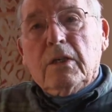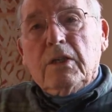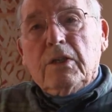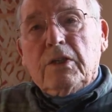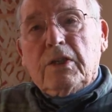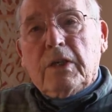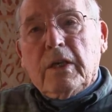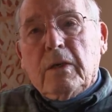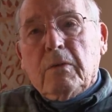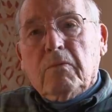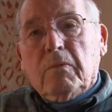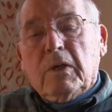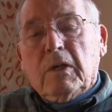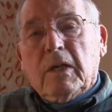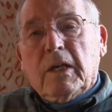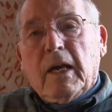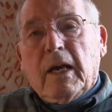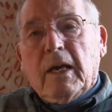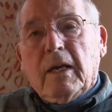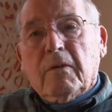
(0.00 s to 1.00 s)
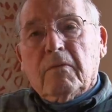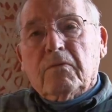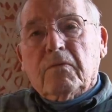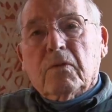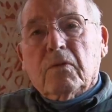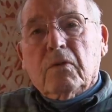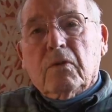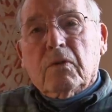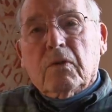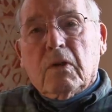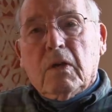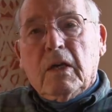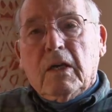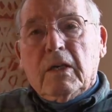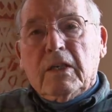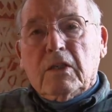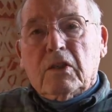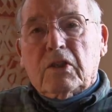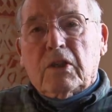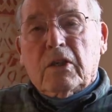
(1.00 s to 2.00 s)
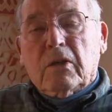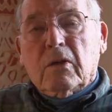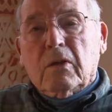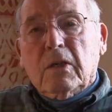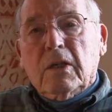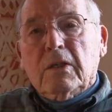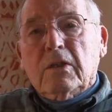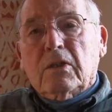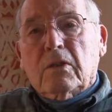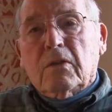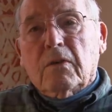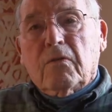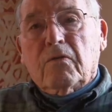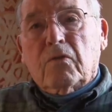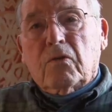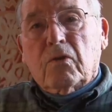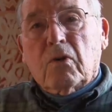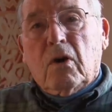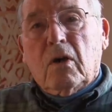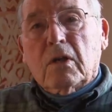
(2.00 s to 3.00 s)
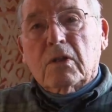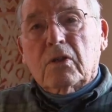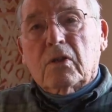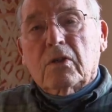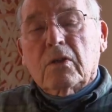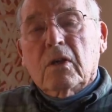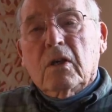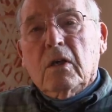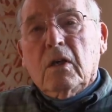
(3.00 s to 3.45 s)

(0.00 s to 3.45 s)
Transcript: she would have a series of thoughts